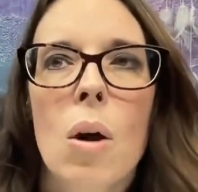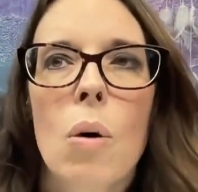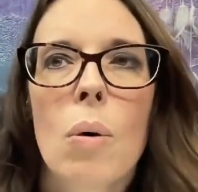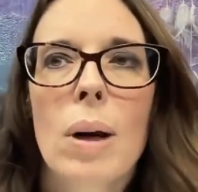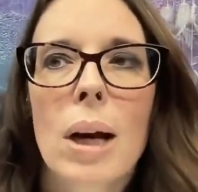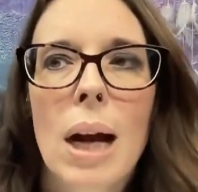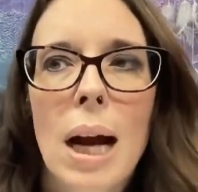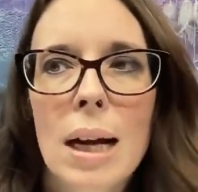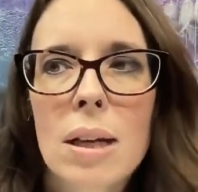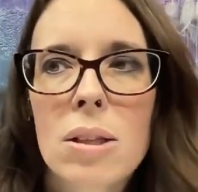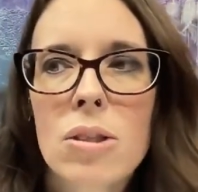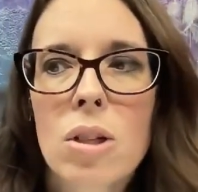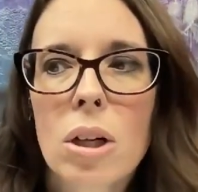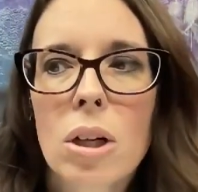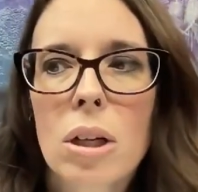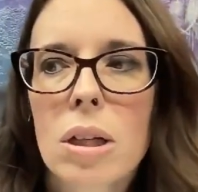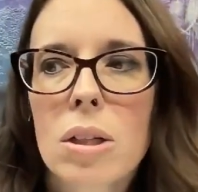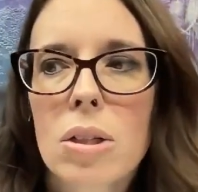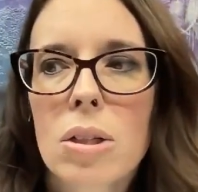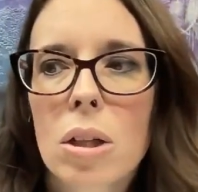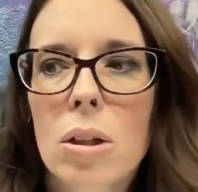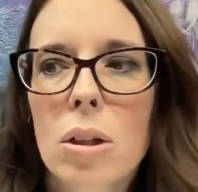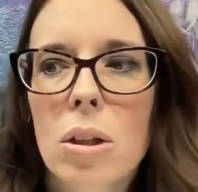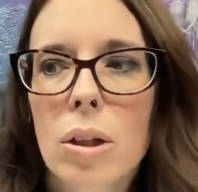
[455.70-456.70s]
I
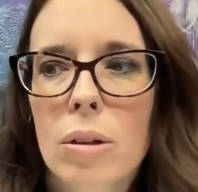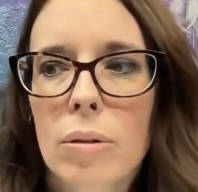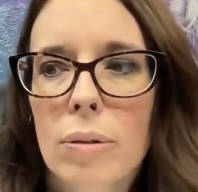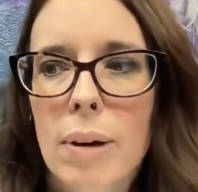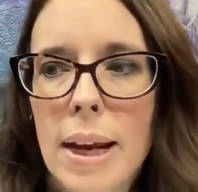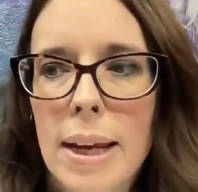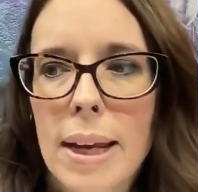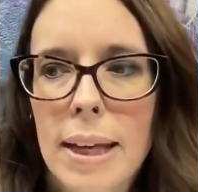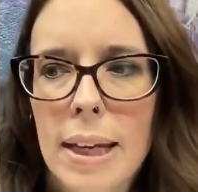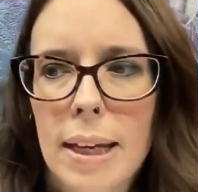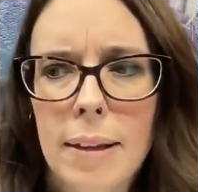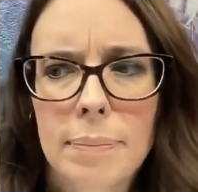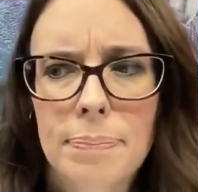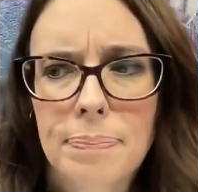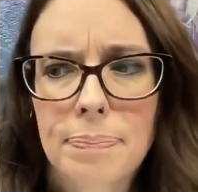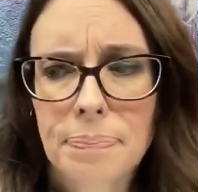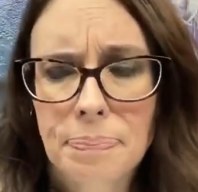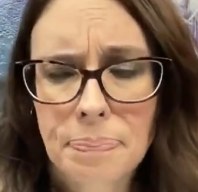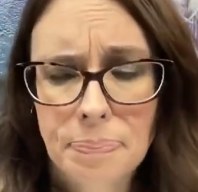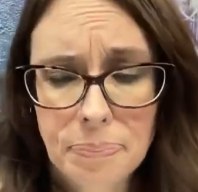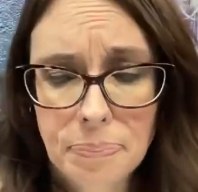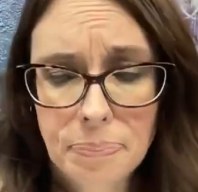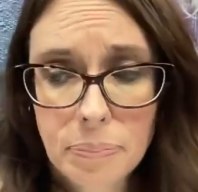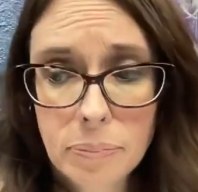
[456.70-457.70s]
started to learn Reiki,
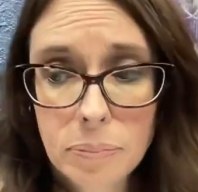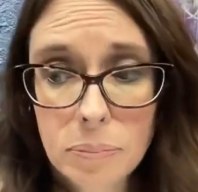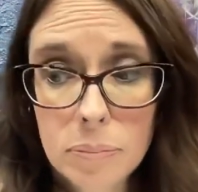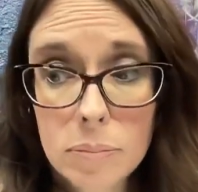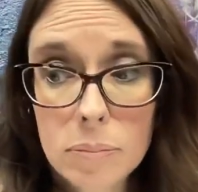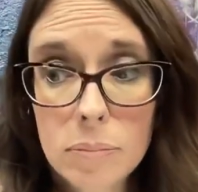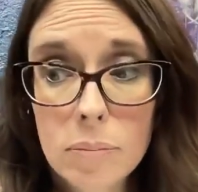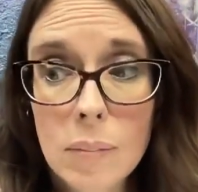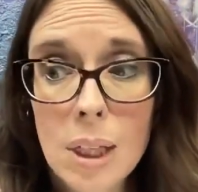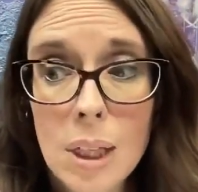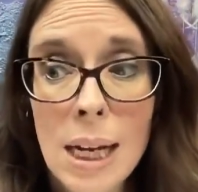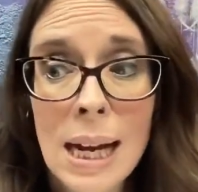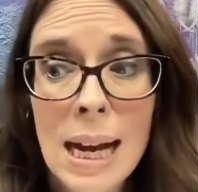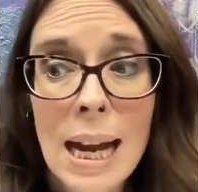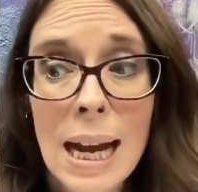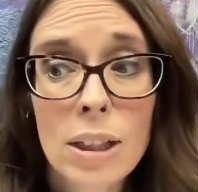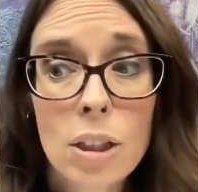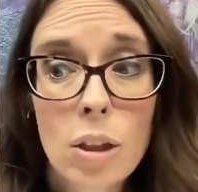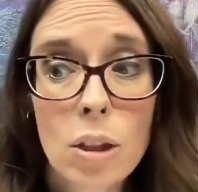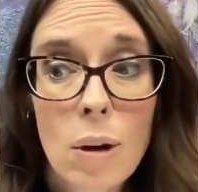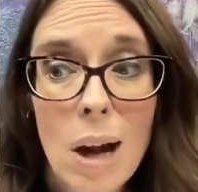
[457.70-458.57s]
and